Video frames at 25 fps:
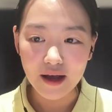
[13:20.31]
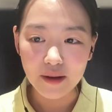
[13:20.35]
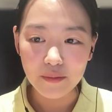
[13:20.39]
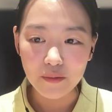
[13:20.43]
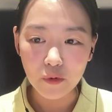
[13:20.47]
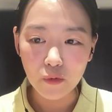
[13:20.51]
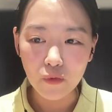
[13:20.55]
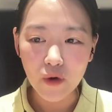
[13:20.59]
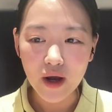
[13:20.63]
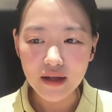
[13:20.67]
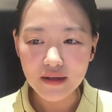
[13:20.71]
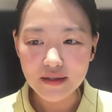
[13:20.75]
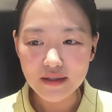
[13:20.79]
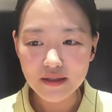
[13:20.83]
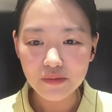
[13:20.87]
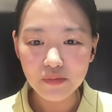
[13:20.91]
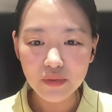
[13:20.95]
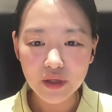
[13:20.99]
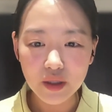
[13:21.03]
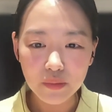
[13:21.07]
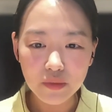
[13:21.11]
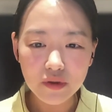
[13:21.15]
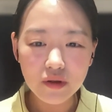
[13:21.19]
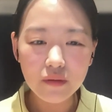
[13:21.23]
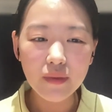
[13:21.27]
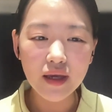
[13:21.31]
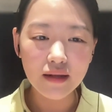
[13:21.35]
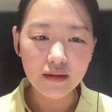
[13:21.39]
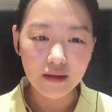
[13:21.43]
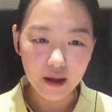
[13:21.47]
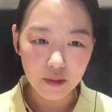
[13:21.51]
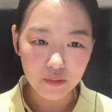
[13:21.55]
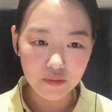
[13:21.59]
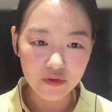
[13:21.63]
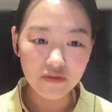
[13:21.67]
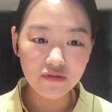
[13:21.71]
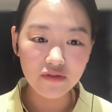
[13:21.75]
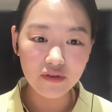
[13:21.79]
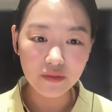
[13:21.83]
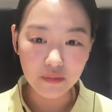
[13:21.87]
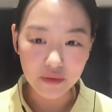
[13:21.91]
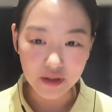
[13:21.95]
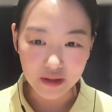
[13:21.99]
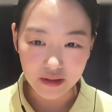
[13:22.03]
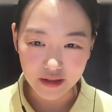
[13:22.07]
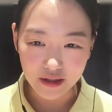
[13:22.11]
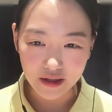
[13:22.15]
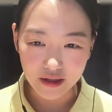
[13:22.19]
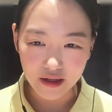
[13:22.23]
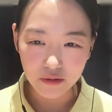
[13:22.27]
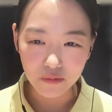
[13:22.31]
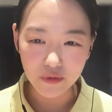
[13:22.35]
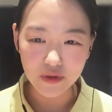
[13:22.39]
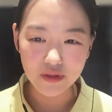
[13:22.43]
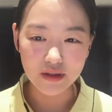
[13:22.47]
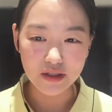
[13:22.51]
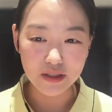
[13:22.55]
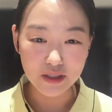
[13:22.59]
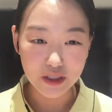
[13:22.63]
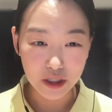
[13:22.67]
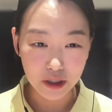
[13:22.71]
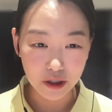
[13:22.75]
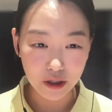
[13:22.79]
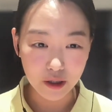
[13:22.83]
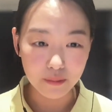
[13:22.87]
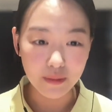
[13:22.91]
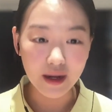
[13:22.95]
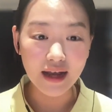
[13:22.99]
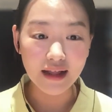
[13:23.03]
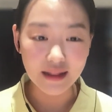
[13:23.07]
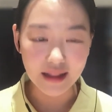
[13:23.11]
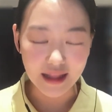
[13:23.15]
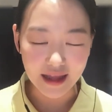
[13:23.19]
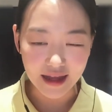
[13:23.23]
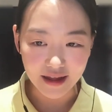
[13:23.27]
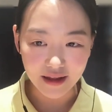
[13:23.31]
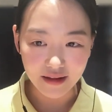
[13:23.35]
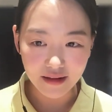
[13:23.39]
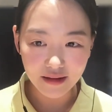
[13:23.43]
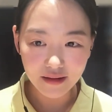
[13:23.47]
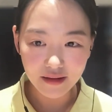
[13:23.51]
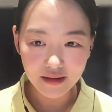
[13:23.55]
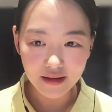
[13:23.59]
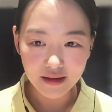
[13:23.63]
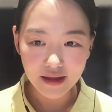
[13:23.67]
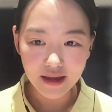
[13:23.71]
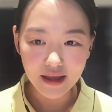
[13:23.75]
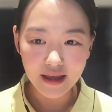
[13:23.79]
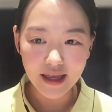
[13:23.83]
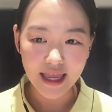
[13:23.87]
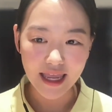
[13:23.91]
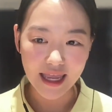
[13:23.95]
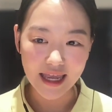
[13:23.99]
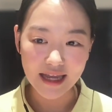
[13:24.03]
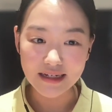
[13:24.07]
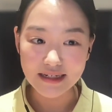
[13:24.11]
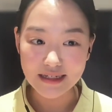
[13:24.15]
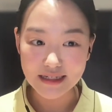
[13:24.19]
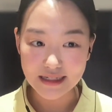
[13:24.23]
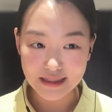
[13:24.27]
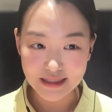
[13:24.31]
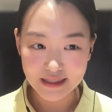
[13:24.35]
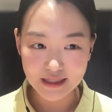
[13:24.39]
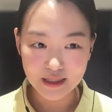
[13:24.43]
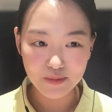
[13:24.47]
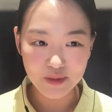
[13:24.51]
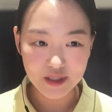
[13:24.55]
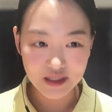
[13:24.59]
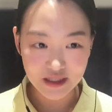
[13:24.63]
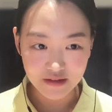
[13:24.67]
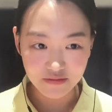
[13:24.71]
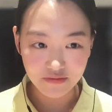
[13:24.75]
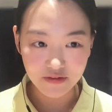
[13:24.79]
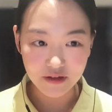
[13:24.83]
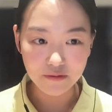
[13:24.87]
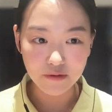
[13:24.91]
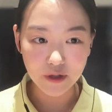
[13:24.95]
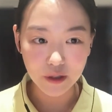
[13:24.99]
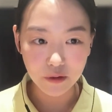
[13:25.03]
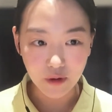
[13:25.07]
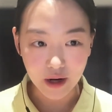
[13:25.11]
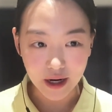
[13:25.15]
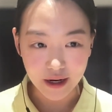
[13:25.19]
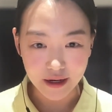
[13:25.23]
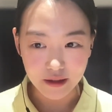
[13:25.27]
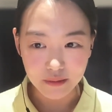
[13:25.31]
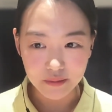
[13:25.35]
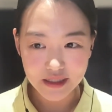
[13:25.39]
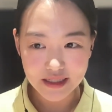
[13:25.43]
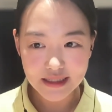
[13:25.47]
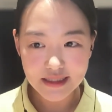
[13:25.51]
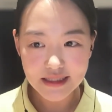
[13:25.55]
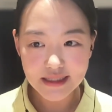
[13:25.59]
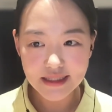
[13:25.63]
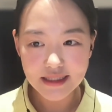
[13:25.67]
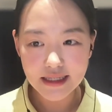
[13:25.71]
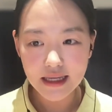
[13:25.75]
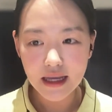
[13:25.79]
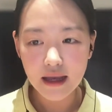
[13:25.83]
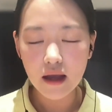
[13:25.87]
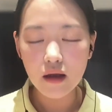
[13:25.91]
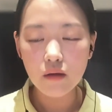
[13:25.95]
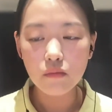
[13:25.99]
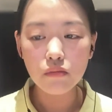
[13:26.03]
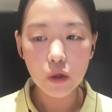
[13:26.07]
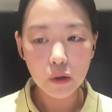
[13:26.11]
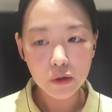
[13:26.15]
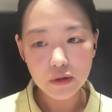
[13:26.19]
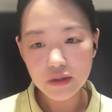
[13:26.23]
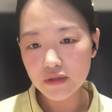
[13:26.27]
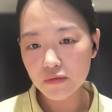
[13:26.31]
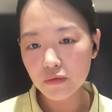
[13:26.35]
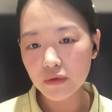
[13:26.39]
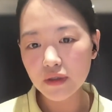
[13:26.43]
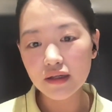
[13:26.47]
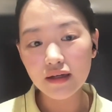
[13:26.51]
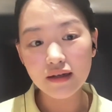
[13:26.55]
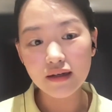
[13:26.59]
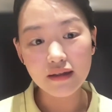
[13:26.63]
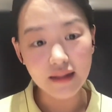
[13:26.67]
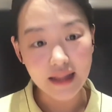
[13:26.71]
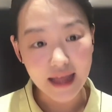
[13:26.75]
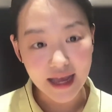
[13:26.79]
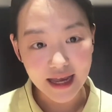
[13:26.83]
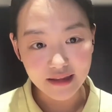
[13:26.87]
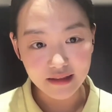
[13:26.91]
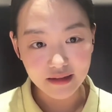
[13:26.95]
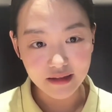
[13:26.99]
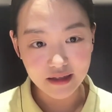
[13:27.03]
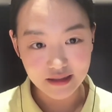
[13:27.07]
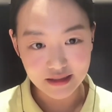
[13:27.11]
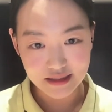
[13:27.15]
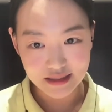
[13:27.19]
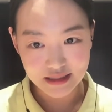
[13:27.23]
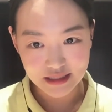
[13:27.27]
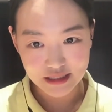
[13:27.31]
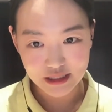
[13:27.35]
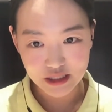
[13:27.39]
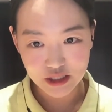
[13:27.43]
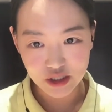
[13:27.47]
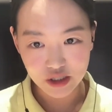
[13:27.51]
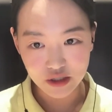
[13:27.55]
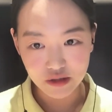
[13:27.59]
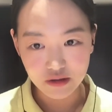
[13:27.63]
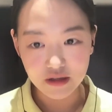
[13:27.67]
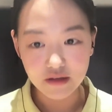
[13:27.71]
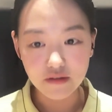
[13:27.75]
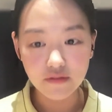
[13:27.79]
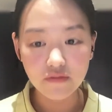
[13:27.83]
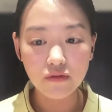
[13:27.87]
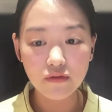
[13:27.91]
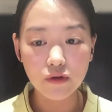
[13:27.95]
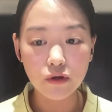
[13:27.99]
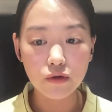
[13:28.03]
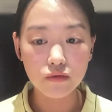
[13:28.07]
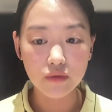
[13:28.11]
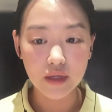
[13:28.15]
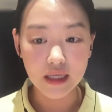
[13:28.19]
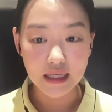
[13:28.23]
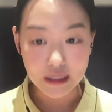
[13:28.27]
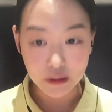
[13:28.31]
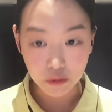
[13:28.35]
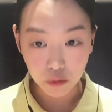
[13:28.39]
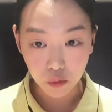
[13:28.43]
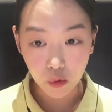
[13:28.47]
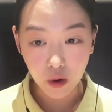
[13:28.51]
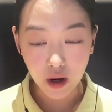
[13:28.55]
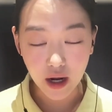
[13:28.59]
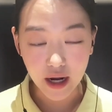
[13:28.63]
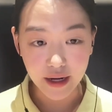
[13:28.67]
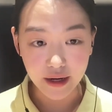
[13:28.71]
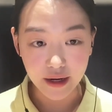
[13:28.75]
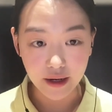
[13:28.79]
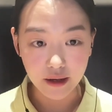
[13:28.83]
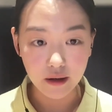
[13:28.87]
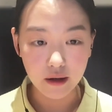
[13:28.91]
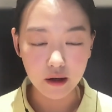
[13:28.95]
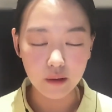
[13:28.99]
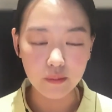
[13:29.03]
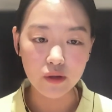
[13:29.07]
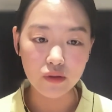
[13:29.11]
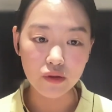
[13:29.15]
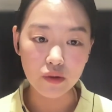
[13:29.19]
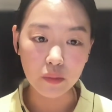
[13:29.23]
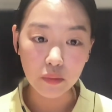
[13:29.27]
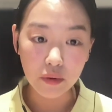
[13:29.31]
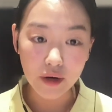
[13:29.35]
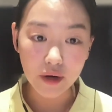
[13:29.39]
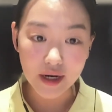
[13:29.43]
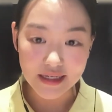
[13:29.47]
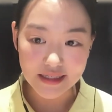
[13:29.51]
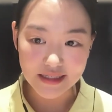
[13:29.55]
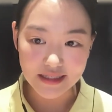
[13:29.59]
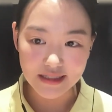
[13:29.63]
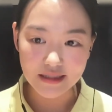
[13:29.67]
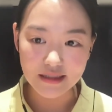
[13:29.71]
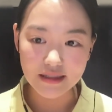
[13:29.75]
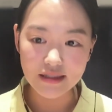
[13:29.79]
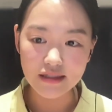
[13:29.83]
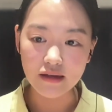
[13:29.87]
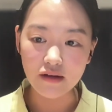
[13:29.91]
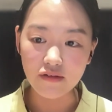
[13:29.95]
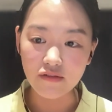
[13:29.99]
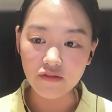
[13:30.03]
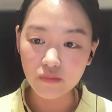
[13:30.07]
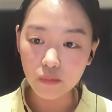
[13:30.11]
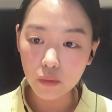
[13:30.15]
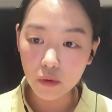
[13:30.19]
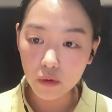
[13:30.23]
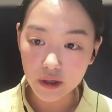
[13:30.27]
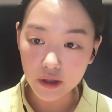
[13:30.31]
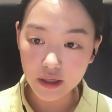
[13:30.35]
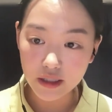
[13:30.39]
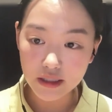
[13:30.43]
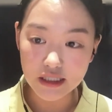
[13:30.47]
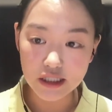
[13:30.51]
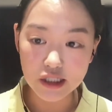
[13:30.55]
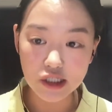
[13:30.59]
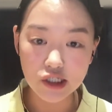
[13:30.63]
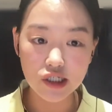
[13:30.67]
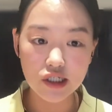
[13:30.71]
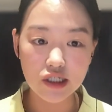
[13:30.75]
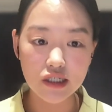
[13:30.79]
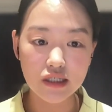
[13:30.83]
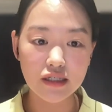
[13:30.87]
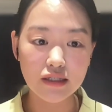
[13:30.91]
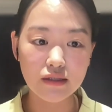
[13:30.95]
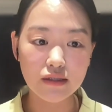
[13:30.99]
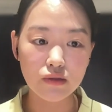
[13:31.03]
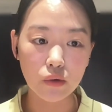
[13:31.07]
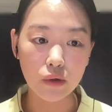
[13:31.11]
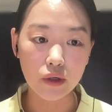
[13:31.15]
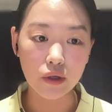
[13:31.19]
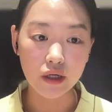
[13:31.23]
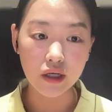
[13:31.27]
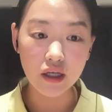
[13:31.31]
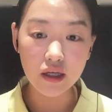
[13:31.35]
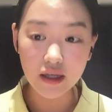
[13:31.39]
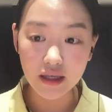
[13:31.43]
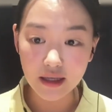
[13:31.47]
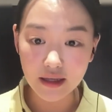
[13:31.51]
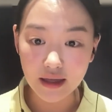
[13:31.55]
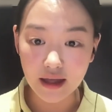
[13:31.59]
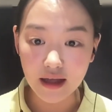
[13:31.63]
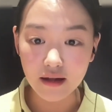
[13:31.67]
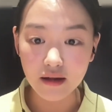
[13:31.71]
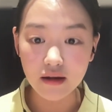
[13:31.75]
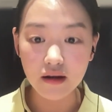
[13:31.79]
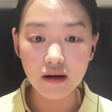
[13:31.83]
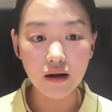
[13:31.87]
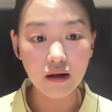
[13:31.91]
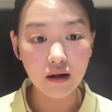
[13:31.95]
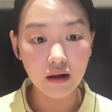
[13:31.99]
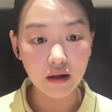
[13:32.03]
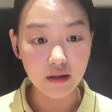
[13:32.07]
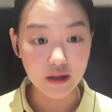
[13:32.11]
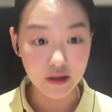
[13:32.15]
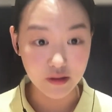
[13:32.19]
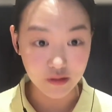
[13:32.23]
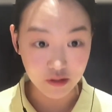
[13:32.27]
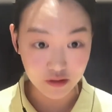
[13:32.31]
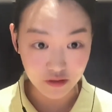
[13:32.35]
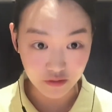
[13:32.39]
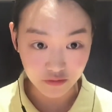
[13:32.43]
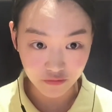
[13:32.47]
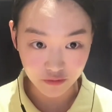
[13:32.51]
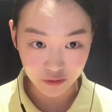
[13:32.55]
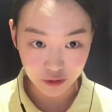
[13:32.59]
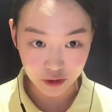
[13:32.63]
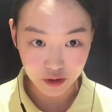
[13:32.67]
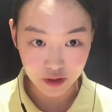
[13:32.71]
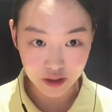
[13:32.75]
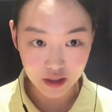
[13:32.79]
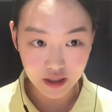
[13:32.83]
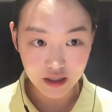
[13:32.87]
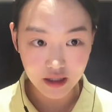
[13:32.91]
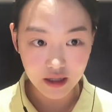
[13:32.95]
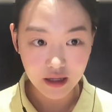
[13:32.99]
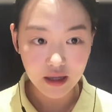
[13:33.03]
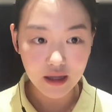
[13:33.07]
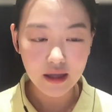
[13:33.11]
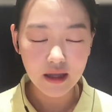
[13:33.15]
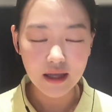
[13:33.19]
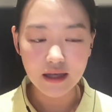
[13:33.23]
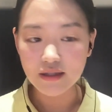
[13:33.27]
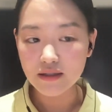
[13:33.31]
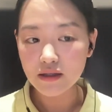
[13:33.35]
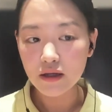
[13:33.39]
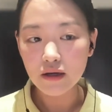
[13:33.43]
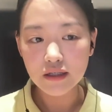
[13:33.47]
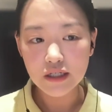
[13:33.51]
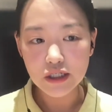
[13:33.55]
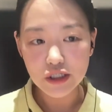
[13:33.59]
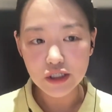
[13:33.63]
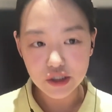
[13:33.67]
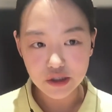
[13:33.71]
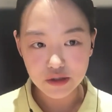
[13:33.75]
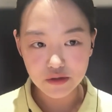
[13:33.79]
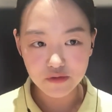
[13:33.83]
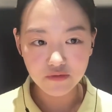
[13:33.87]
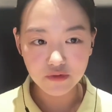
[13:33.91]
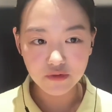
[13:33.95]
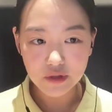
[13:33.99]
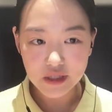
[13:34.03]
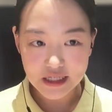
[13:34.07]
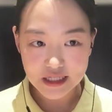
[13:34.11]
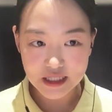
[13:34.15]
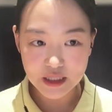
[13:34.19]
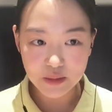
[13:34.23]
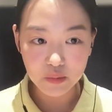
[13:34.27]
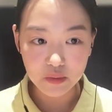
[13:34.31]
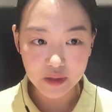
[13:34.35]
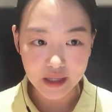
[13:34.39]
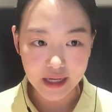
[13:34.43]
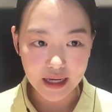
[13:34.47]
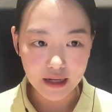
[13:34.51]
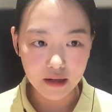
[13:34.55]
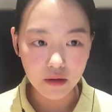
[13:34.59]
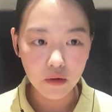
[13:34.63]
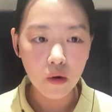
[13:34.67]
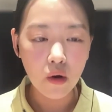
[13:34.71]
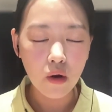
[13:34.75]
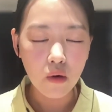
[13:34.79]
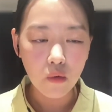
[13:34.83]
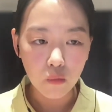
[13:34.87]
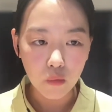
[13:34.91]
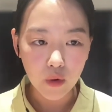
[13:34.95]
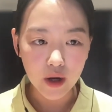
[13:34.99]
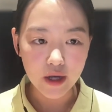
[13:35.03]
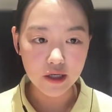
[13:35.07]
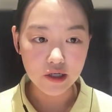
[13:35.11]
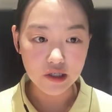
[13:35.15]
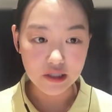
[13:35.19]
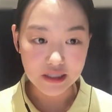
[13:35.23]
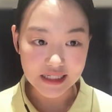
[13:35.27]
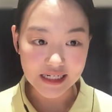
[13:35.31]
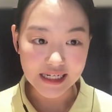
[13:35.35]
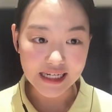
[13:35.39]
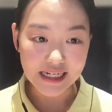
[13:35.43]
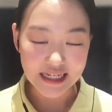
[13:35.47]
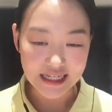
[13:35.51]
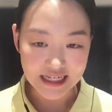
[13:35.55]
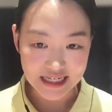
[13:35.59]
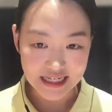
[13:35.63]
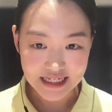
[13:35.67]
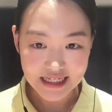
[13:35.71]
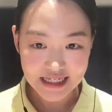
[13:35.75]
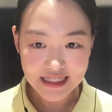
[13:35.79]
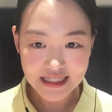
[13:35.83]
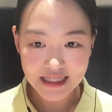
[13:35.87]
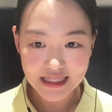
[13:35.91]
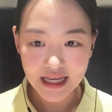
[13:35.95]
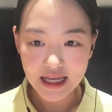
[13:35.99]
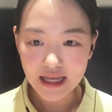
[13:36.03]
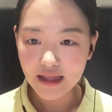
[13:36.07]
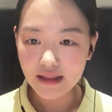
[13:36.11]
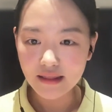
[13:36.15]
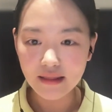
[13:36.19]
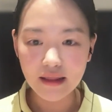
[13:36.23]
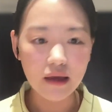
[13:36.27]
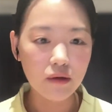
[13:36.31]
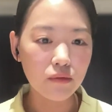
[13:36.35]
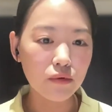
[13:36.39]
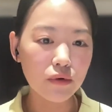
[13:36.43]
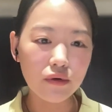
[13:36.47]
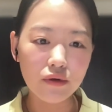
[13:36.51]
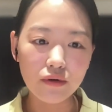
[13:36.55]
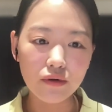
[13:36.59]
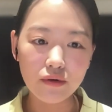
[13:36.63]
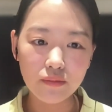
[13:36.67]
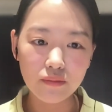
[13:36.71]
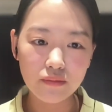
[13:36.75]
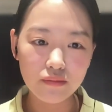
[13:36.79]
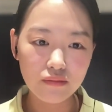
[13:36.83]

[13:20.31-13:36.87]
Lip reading: While some people may not be familiar with the term halal and its specific requirements, most will gladly assist you if you inquire about the presence of pork dishes or cooking alcohol in the food. As long as you fully explain what your need is, they will